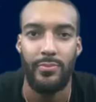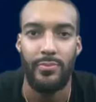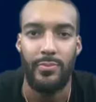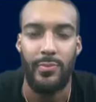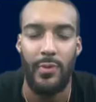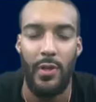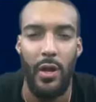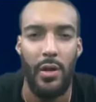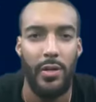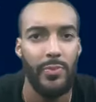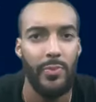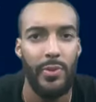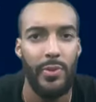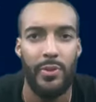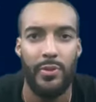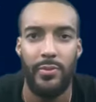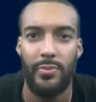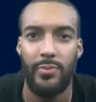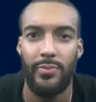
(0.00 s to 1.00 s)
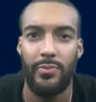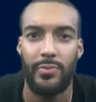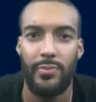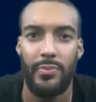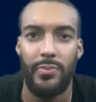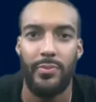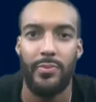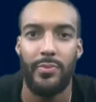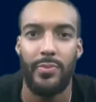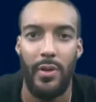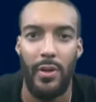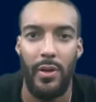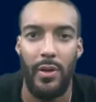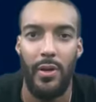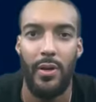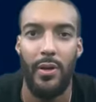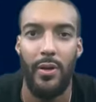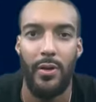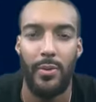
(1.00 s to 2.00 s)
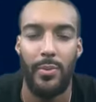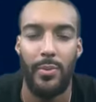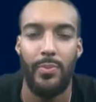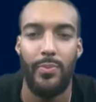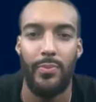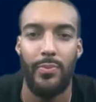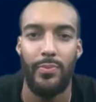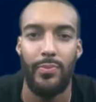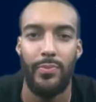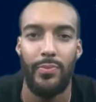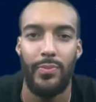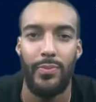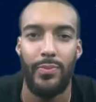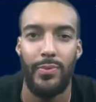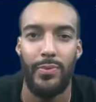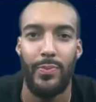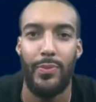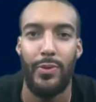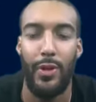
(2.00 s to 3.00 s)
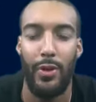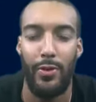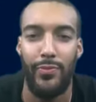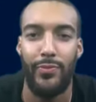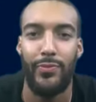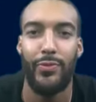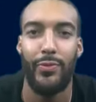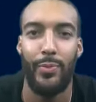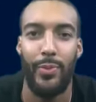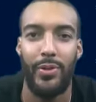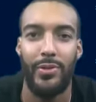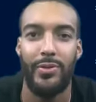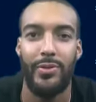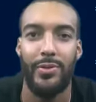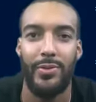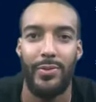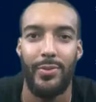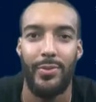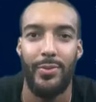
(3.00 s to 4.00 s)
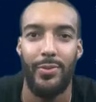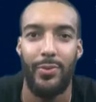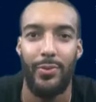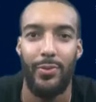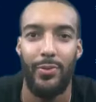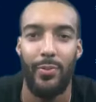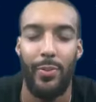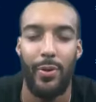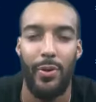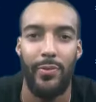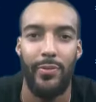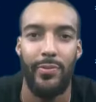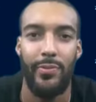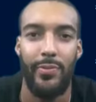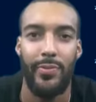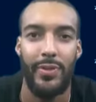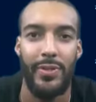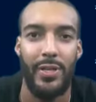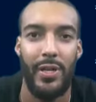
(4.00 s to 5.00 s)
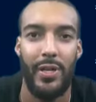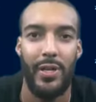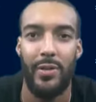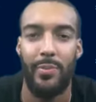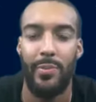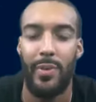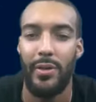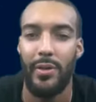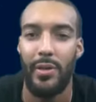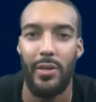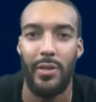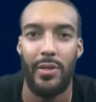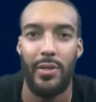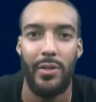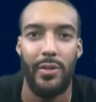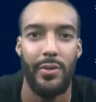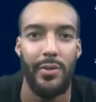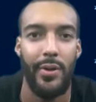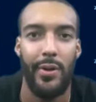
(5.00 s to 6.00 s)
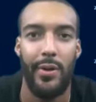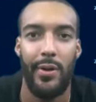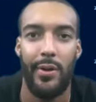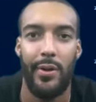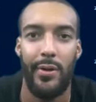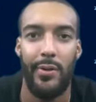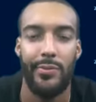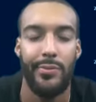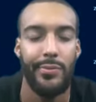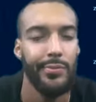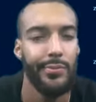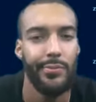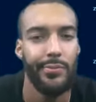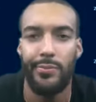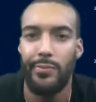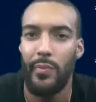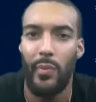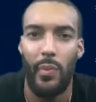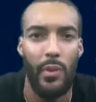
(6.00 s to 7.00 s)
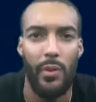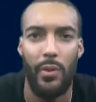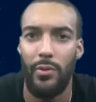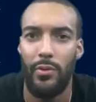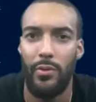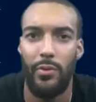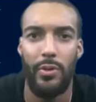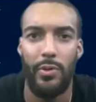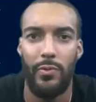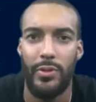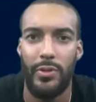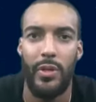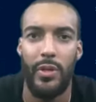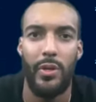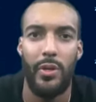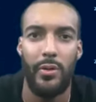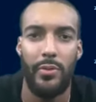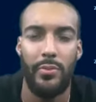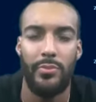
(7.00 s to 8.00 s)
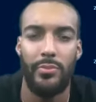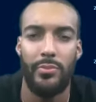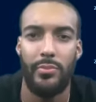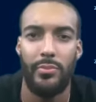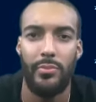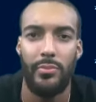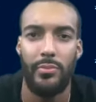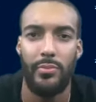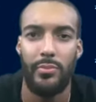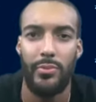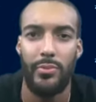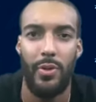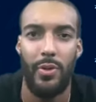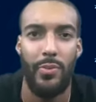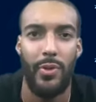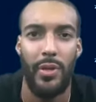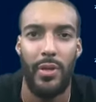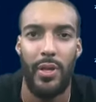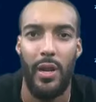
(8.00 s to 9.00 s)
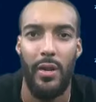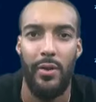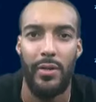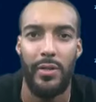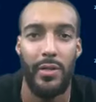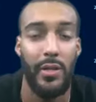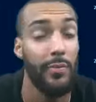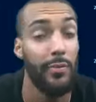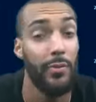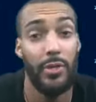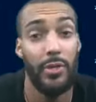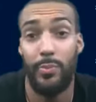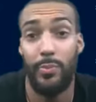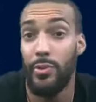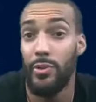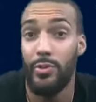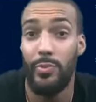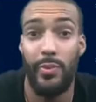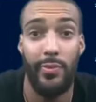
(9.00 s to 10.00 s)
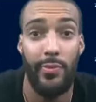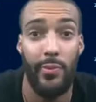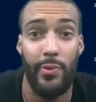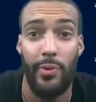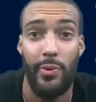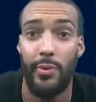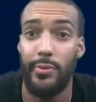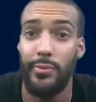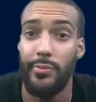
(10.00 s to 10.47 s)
It's been a tough few months, you know, both physically, mentally. You know, it was something that I had never experienced before,